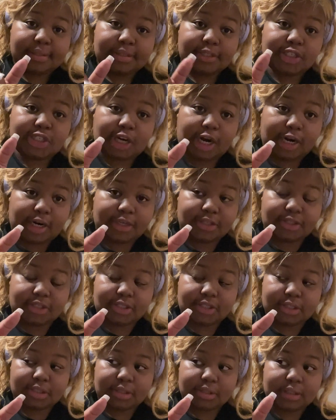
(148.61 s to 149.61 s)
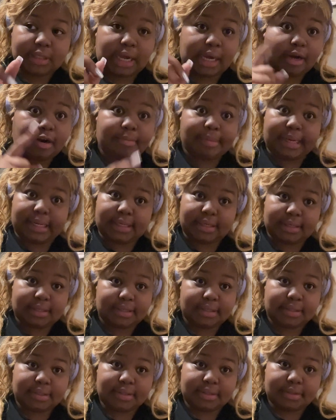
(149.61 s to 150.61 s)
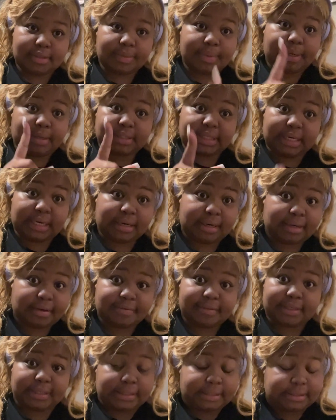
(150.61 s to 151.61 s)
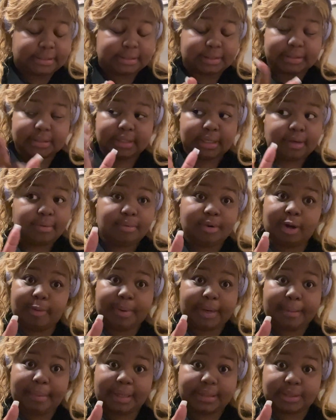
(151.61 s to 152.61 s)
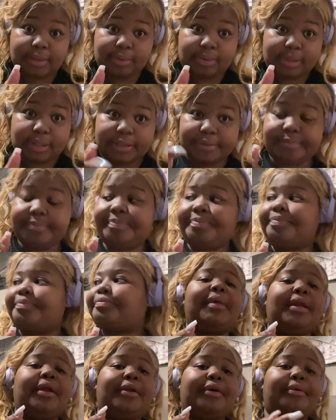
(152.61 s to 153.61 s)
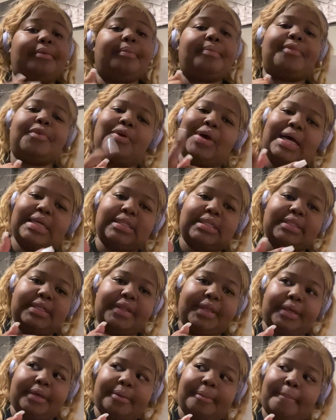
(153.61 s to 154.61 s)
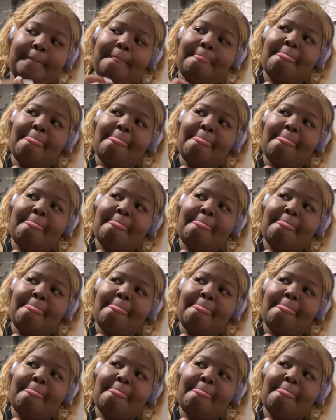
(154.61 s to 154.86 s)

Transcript: Church, not gonna make it. We're gonna take it off because we don't play about the Lord. You guys will see them.